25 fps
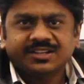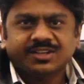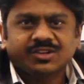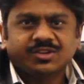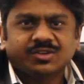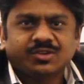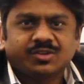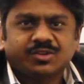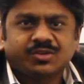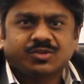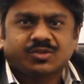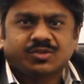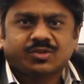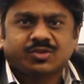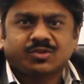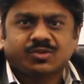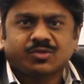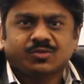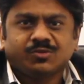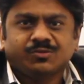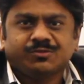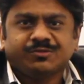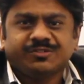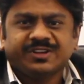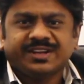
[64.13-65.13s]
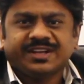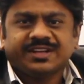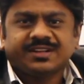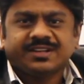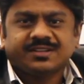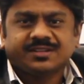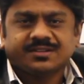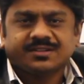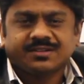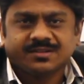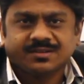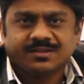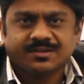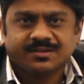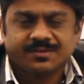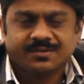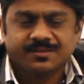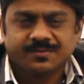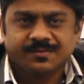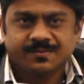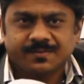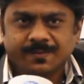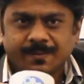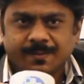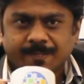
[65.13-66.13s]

in it to win it.